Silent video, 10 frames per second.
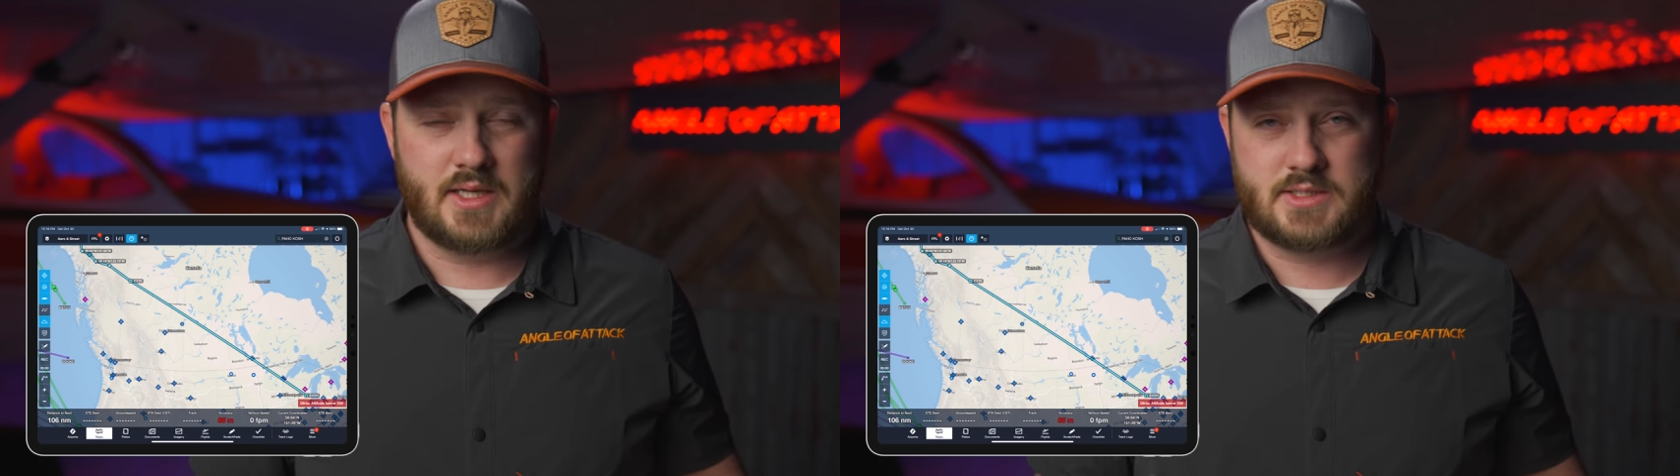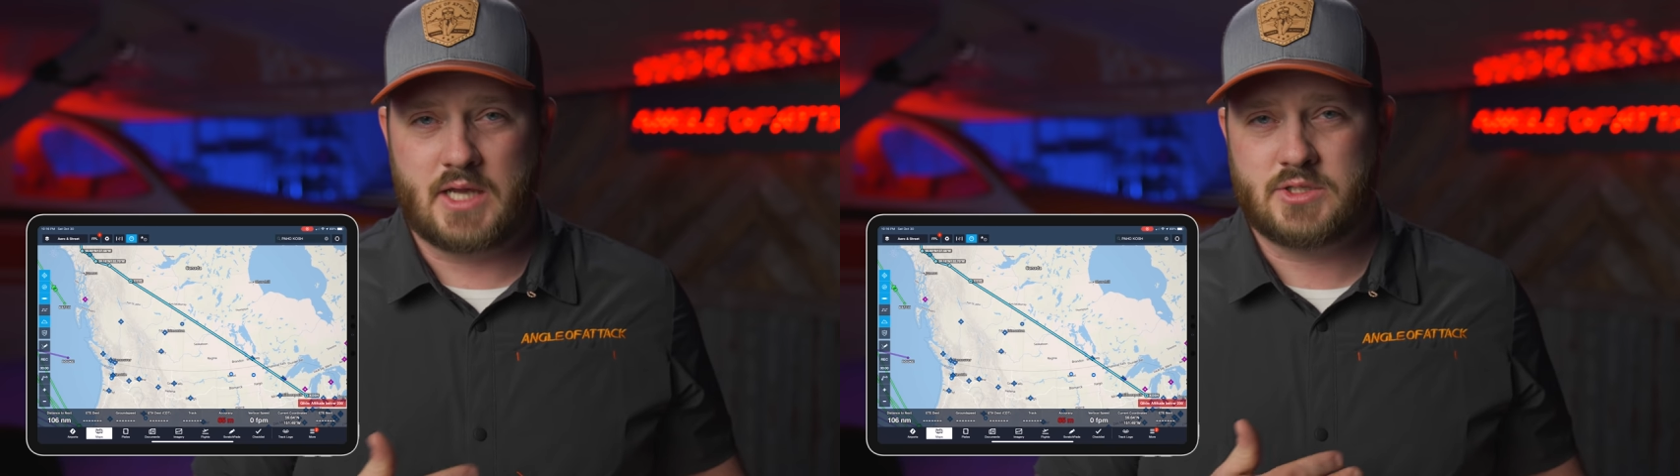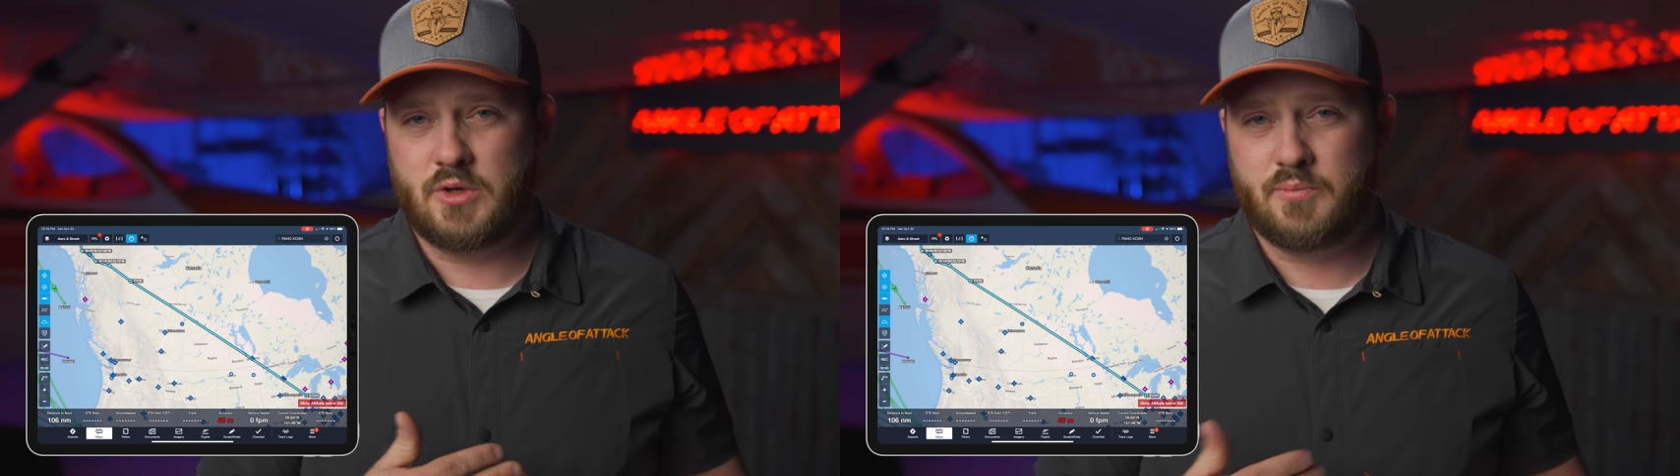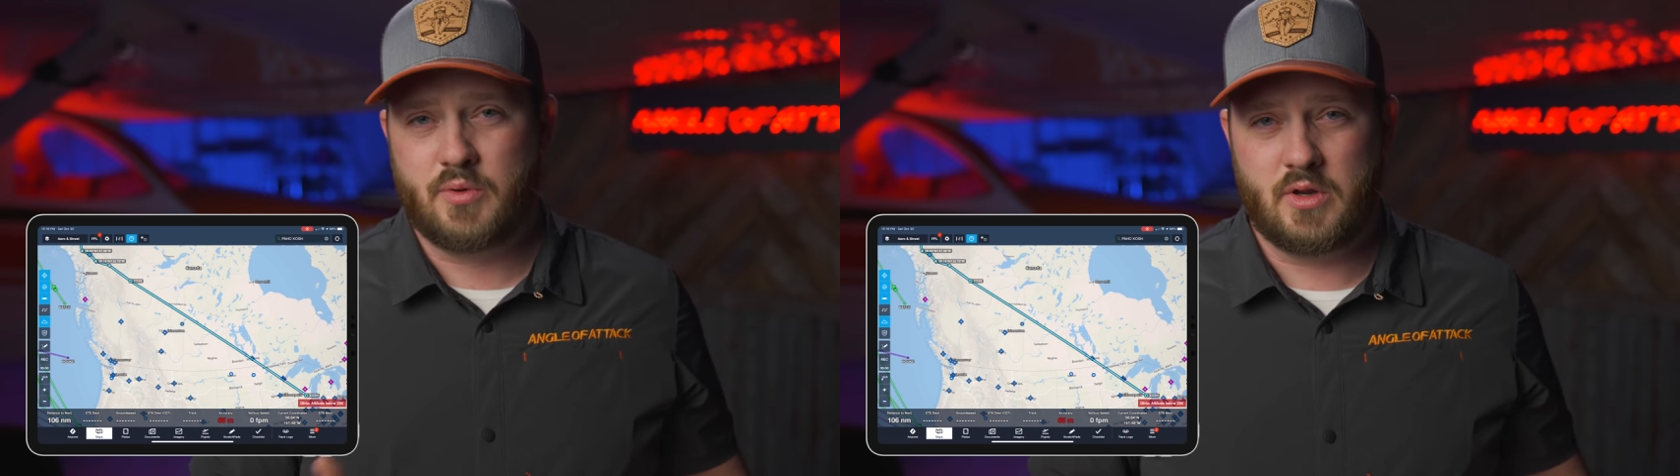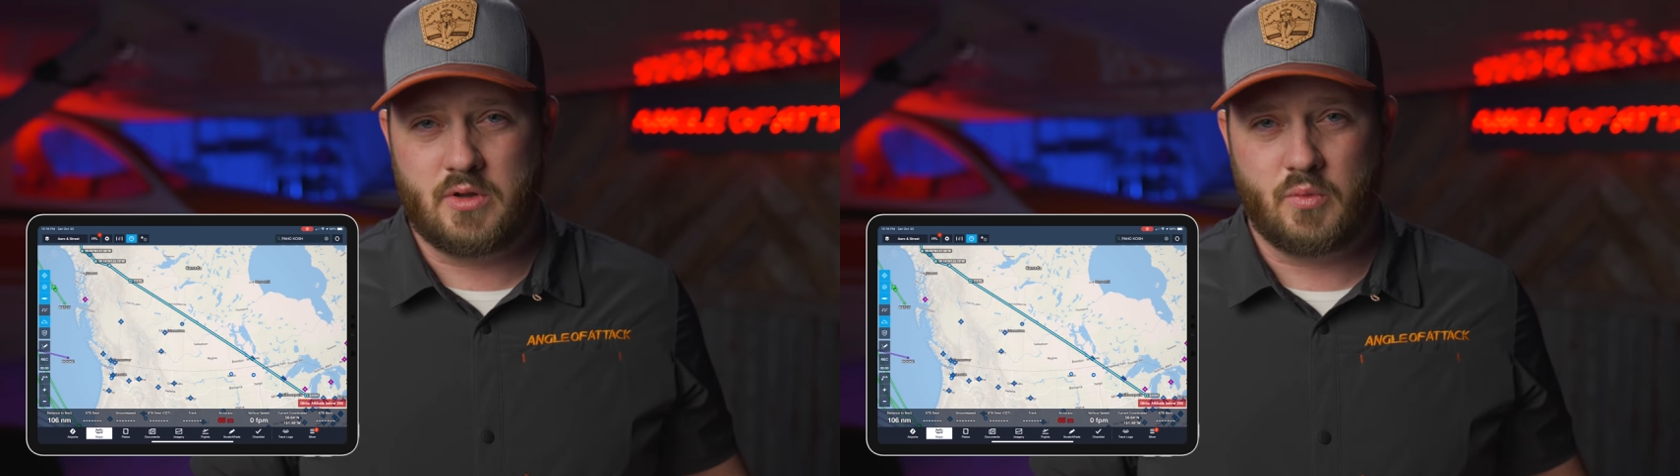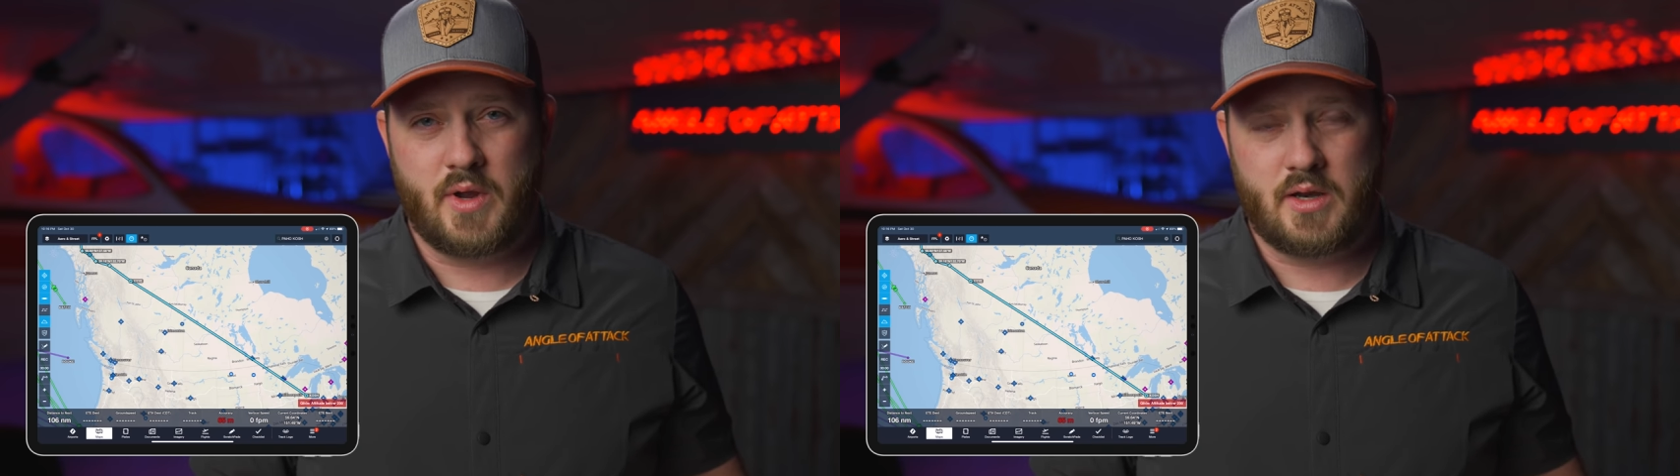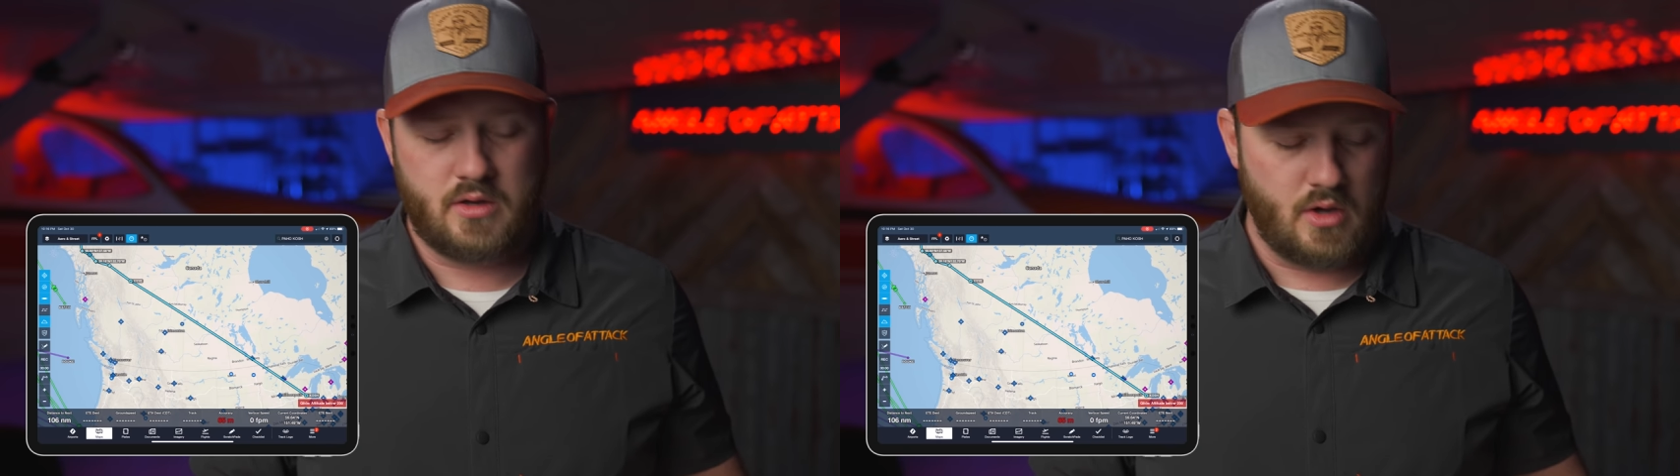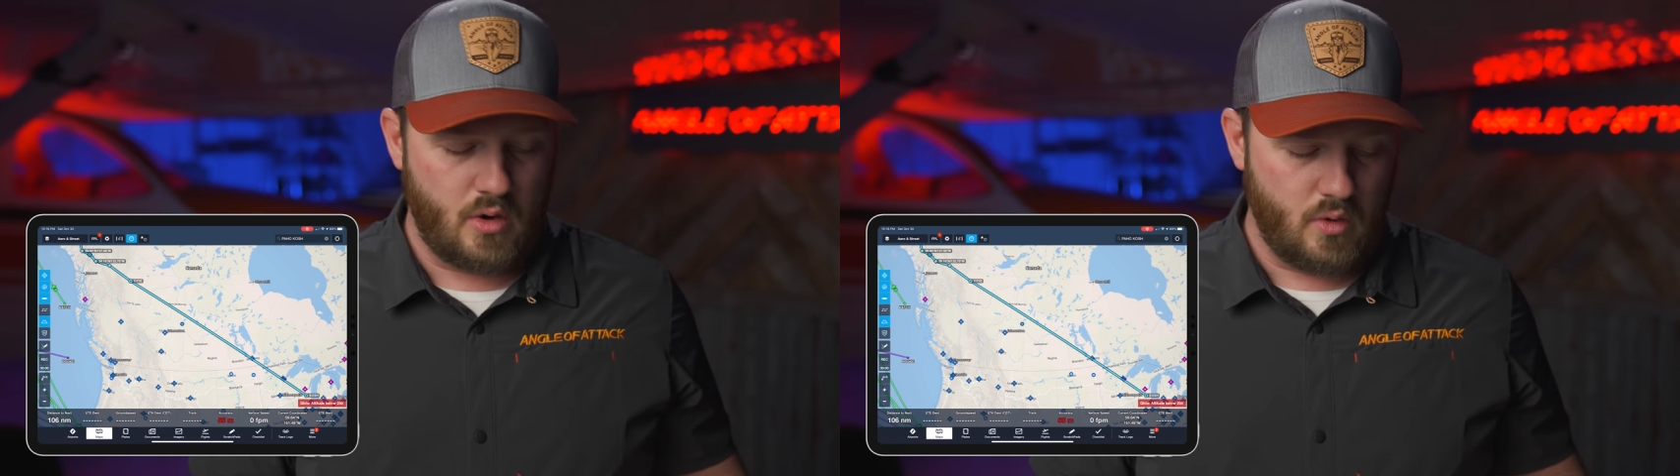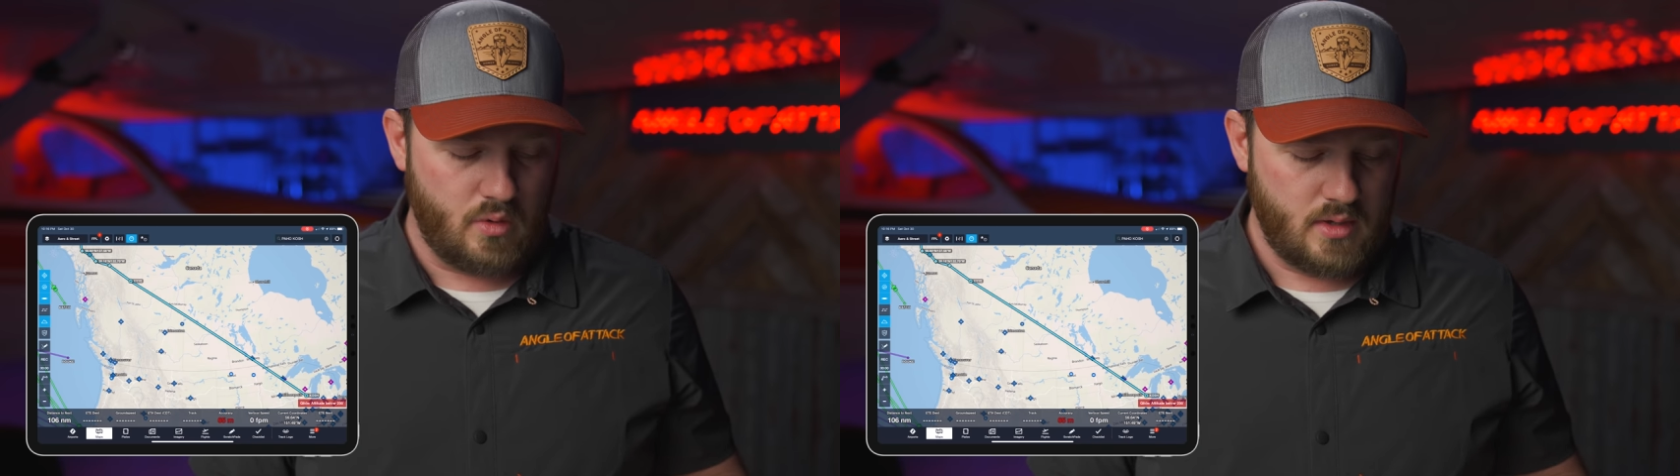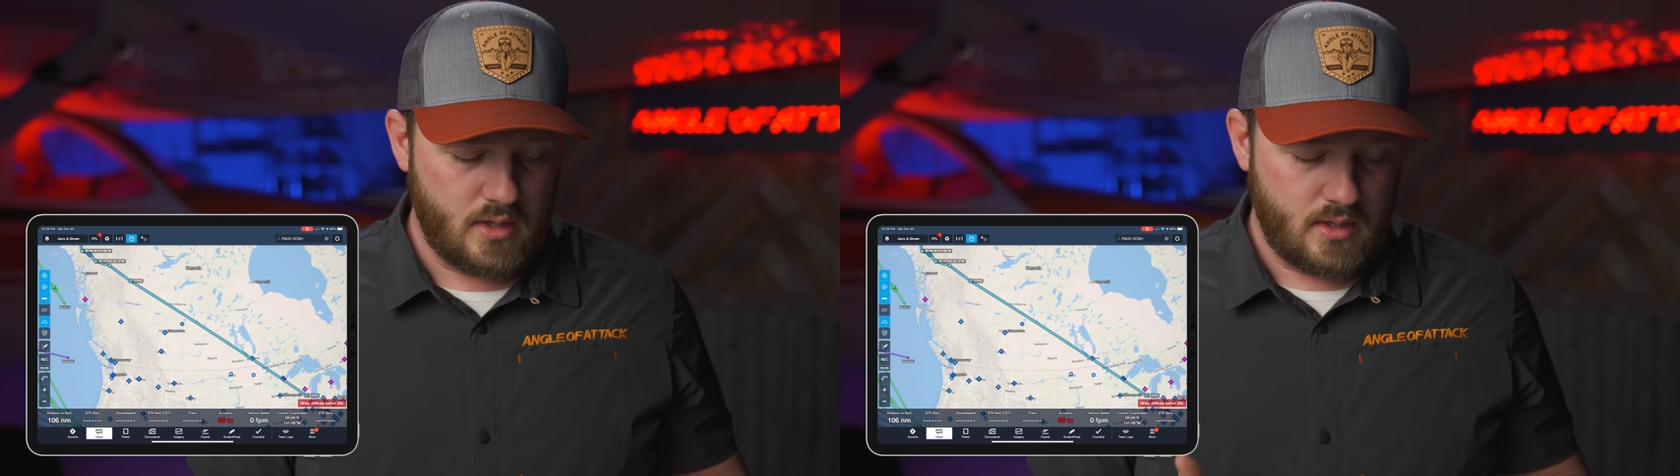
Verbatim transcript: That's actually a pretty good way to go.